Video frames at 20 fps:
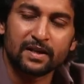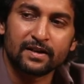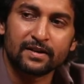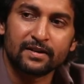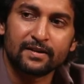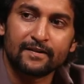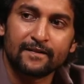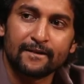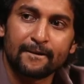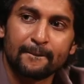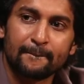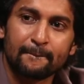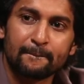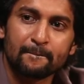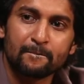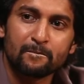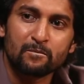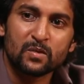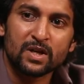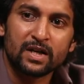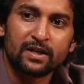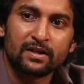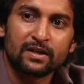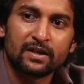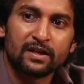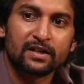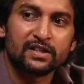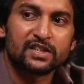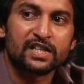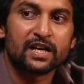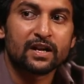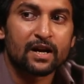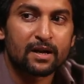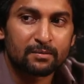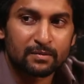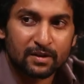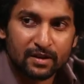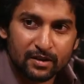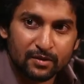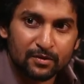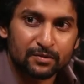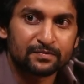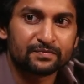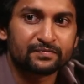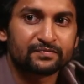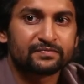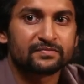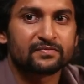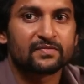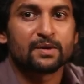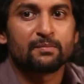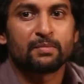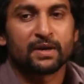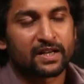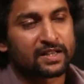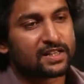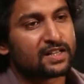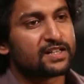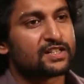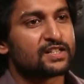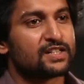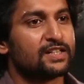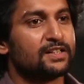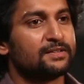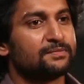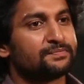And good Jayaram garu, Priyadarshi,